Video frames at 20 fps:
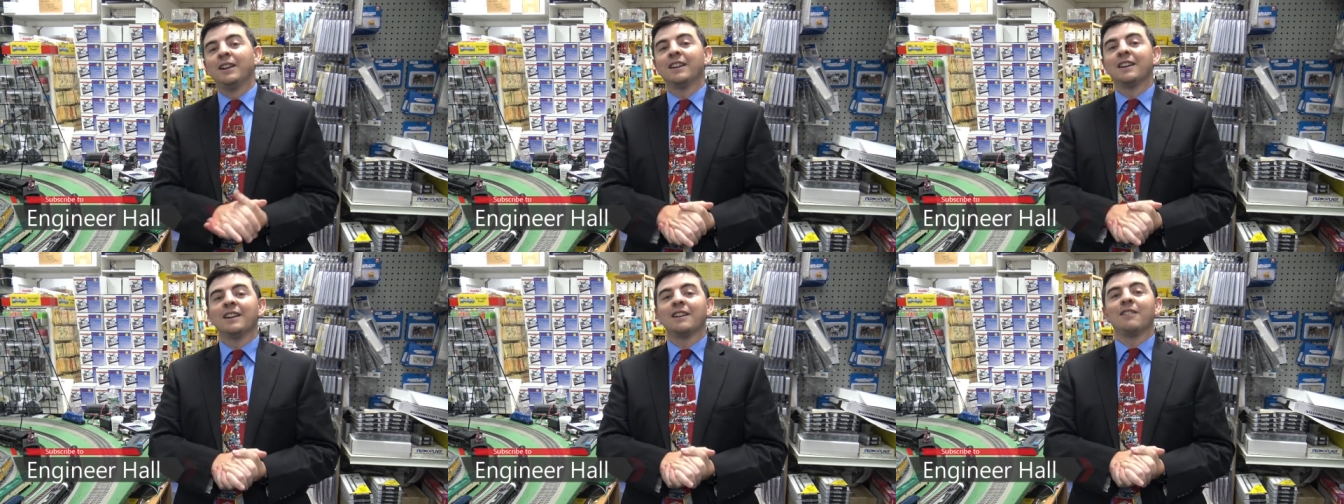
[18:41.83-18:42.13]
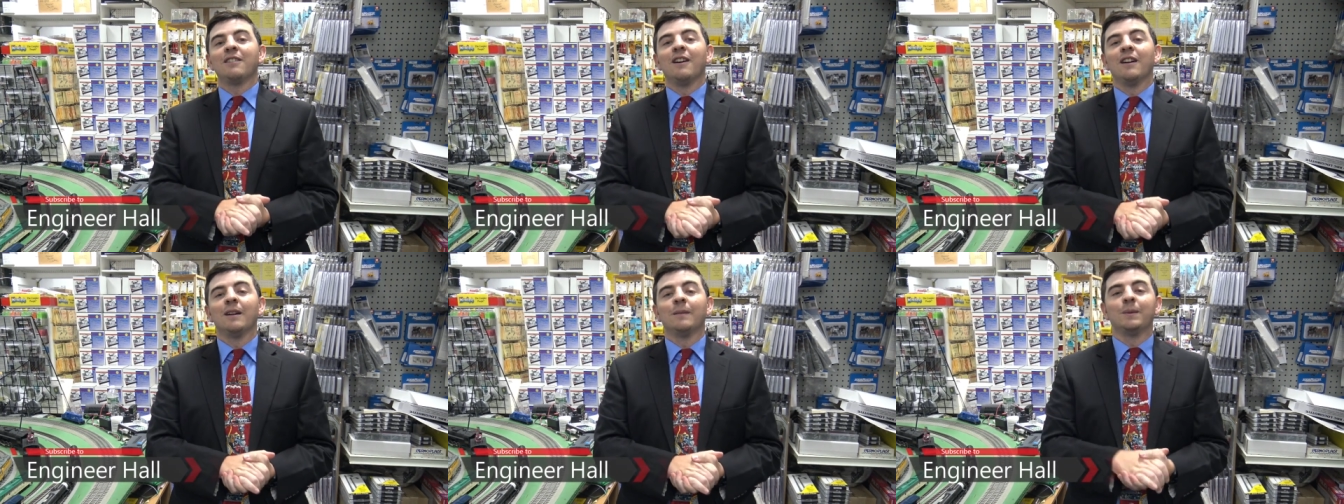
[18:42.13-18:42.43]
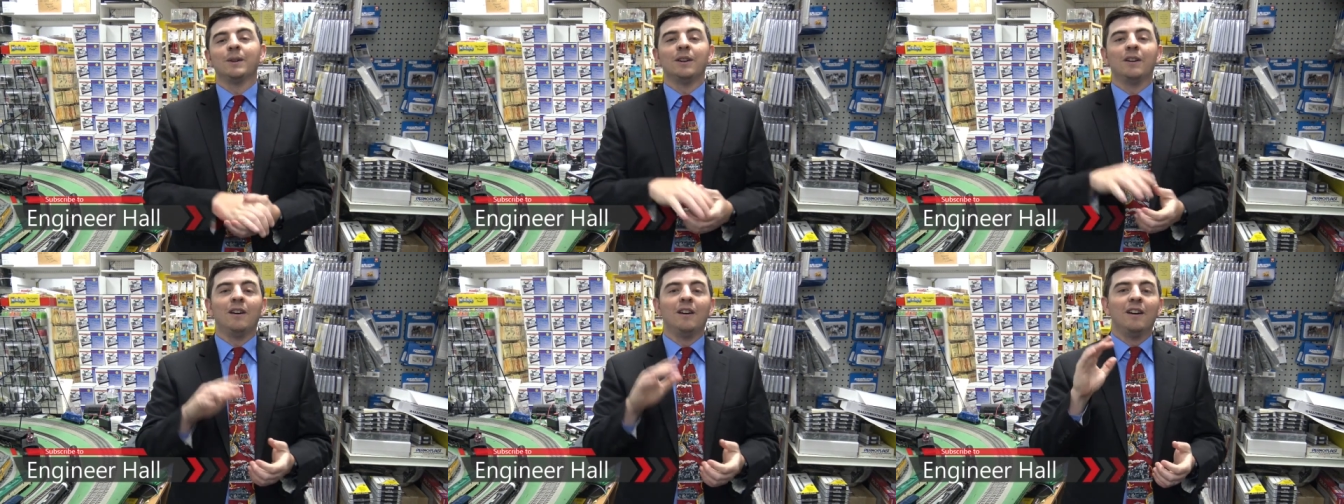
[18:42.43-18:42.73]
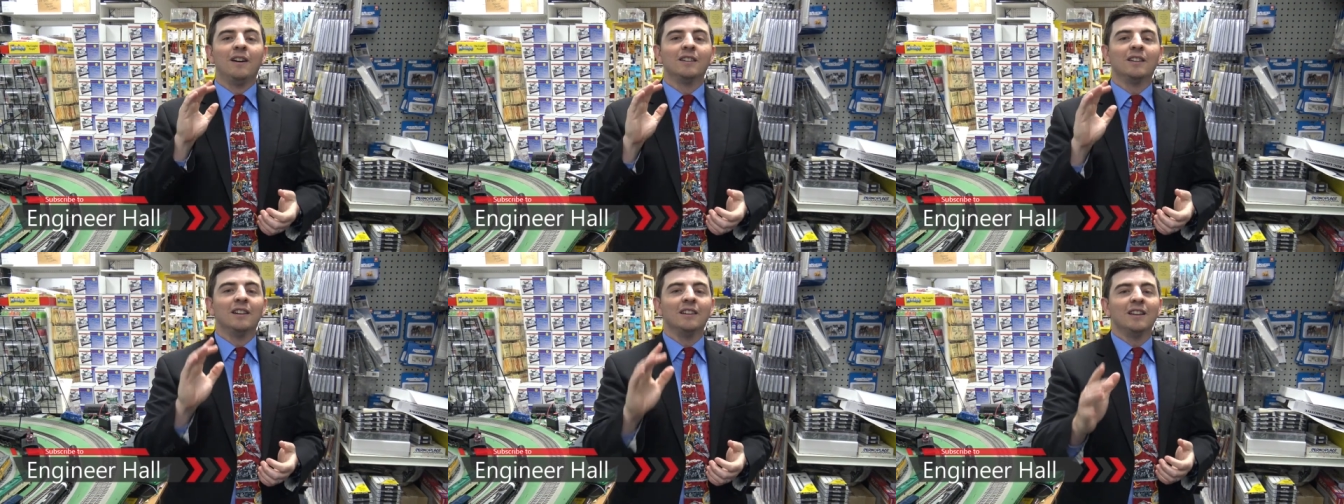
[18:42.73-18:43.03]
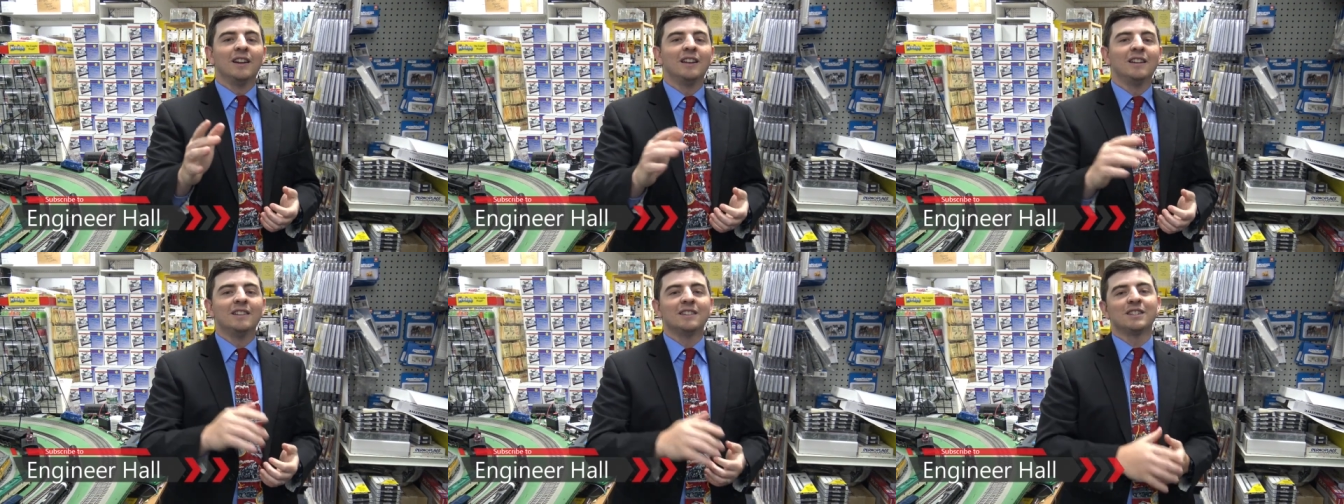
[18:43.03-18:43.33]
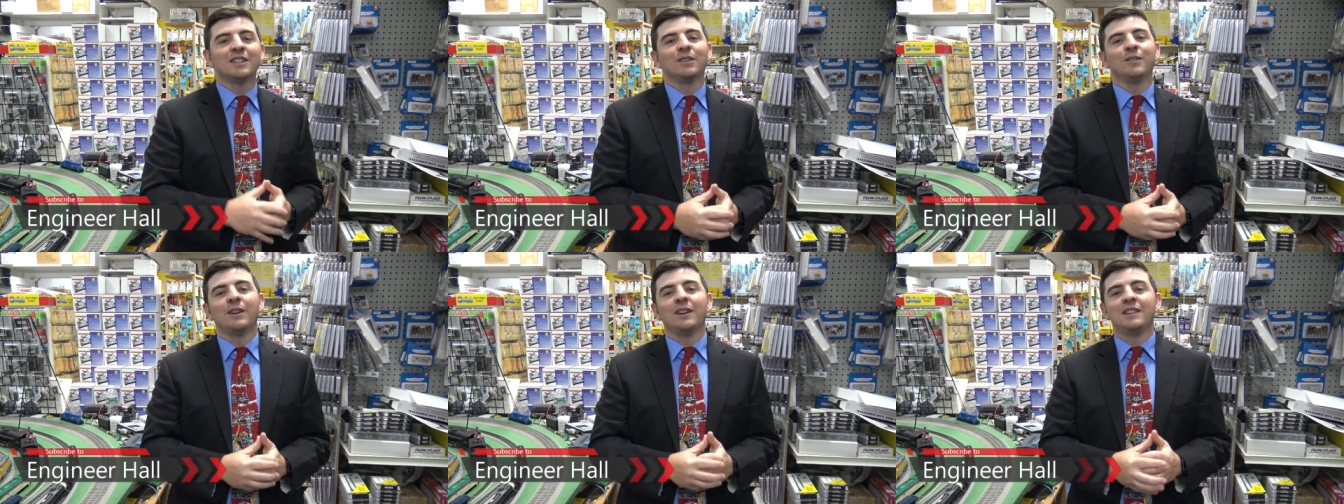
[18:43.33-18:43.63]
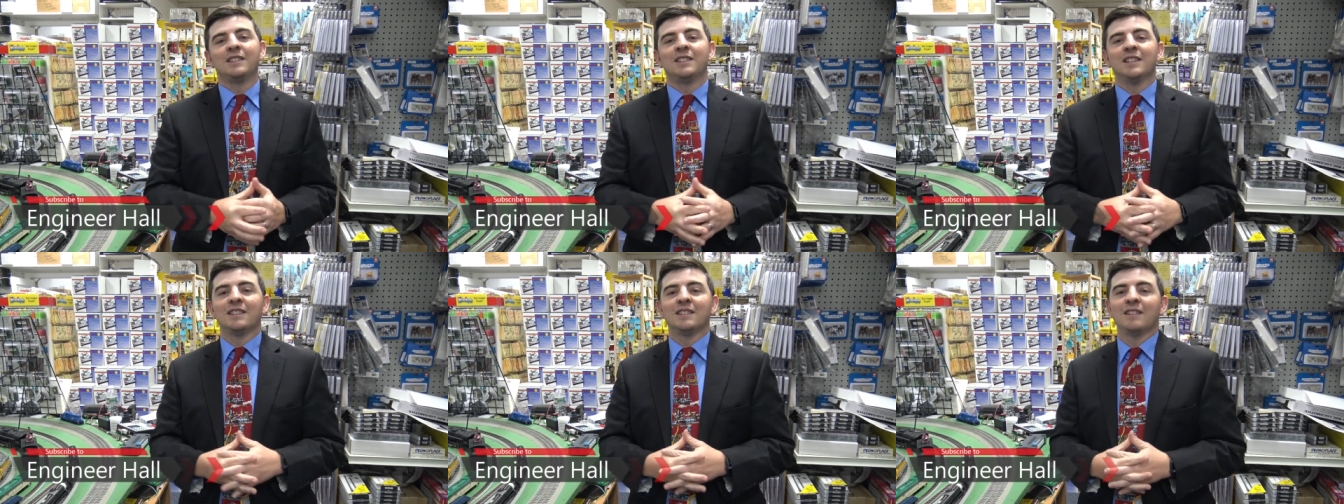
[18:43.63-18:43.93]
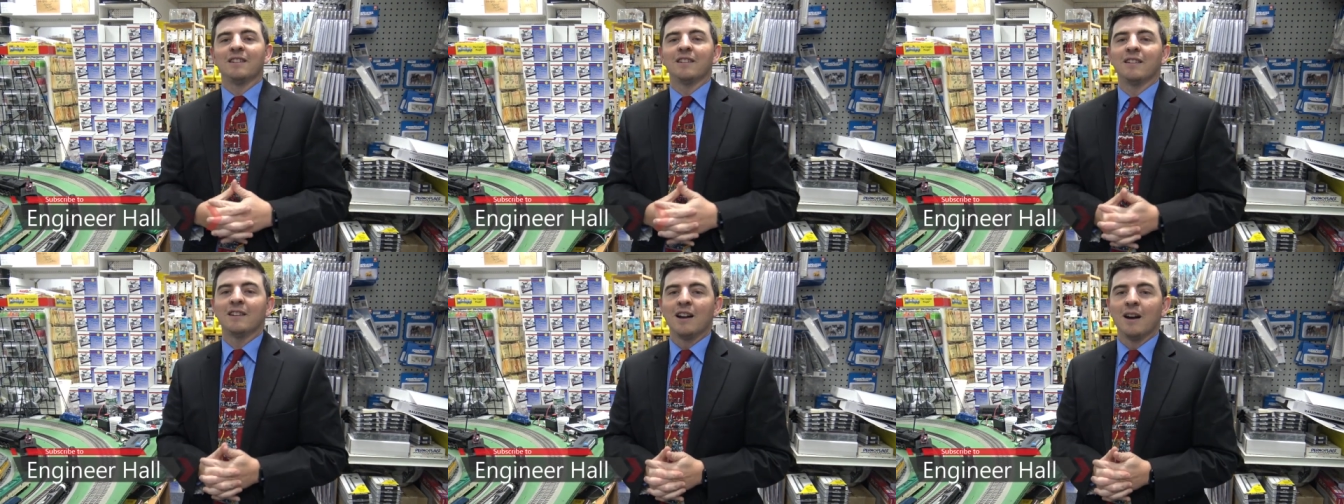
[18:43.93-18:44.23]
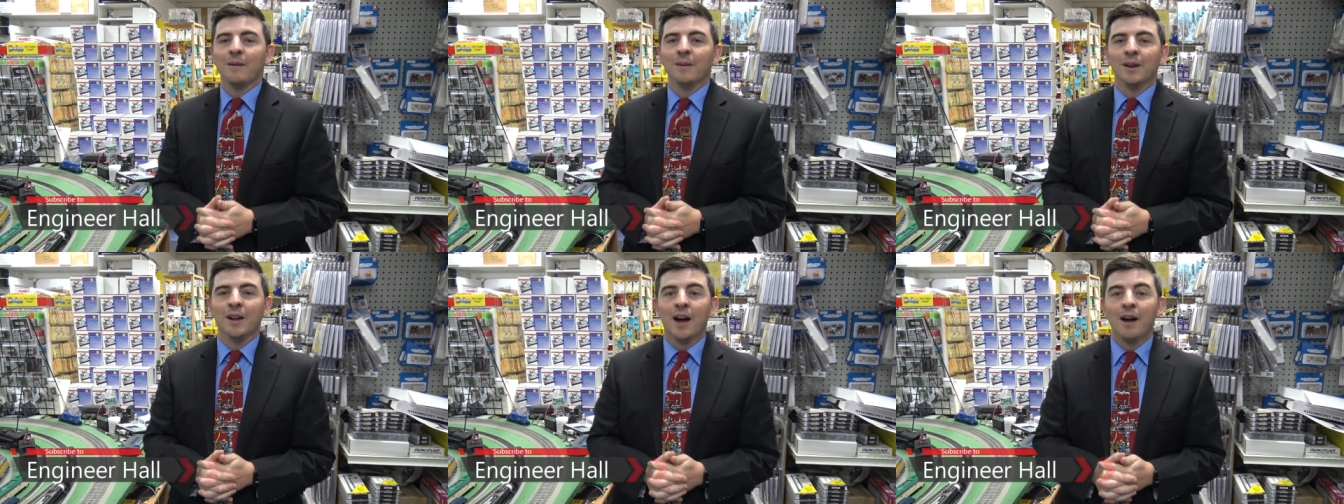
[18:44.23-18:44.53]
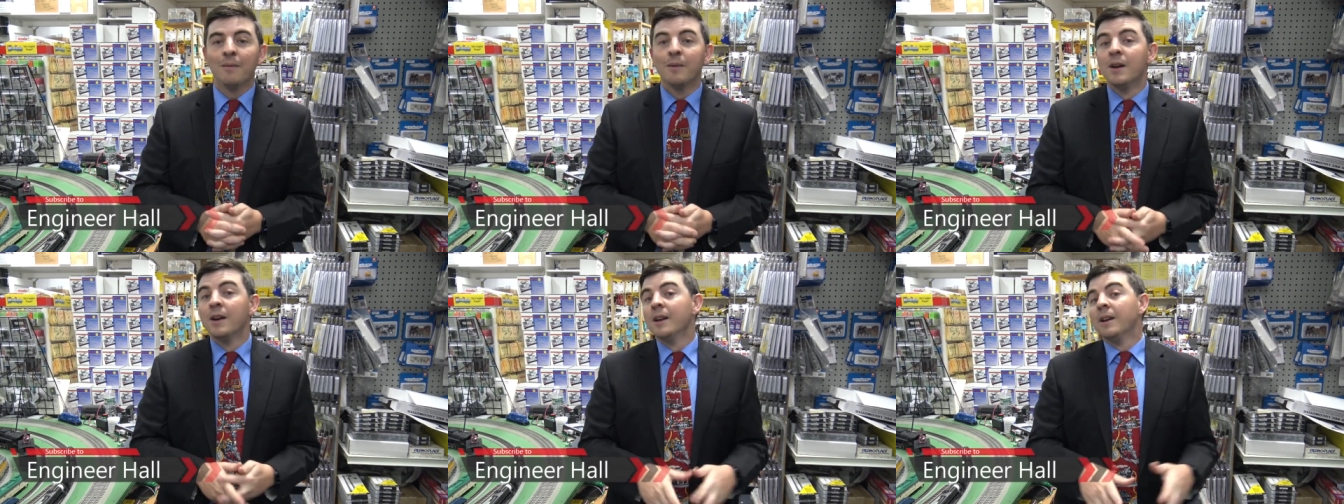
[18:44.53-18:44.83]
and get caught up on all the latest and greatest things that are coming up.